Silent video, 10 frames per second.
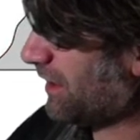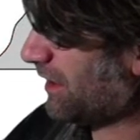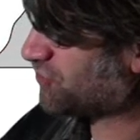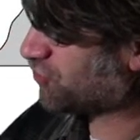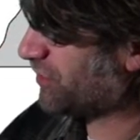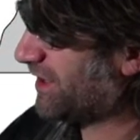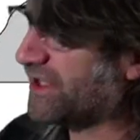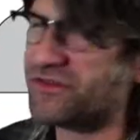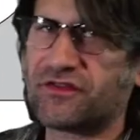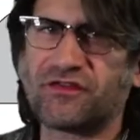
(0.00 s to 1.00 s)
a tree
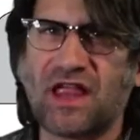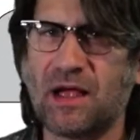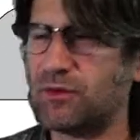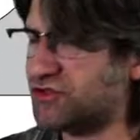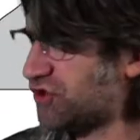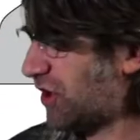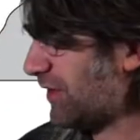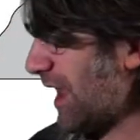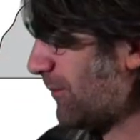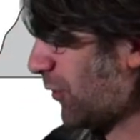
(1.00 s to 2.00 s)
gets established on
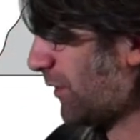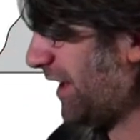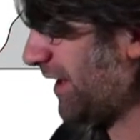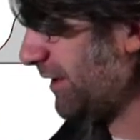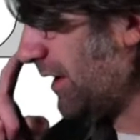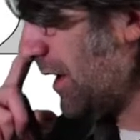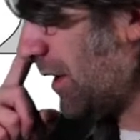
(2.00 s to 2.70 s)
that moraine,